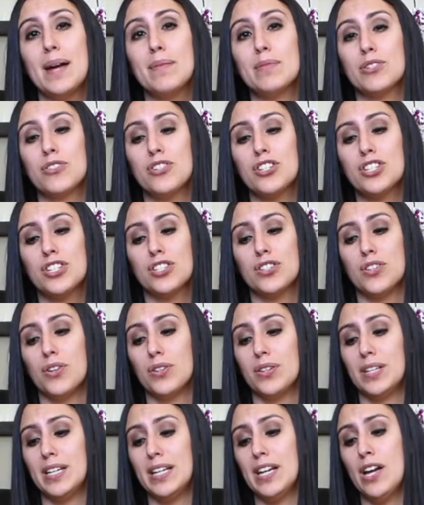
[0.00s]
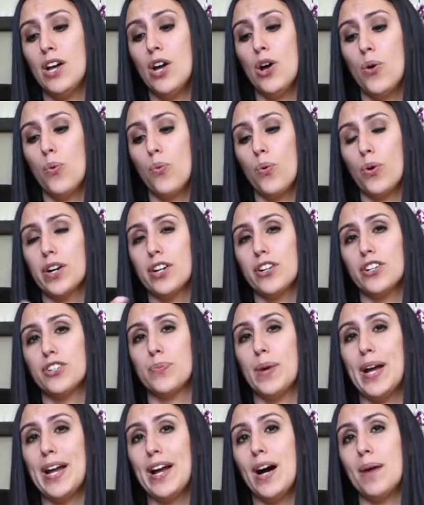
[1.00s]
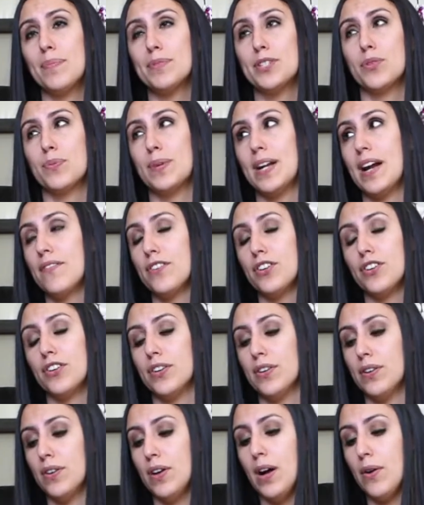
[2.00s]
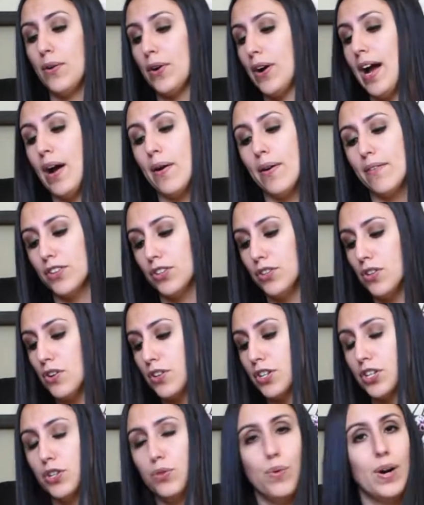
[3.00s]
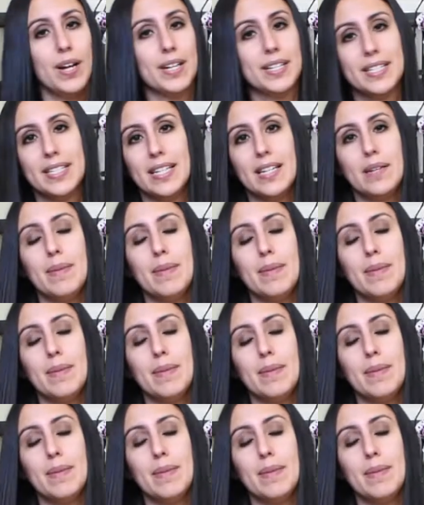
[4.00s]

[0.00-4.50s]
So just slowly work your way up to whatever or however long you want to sit in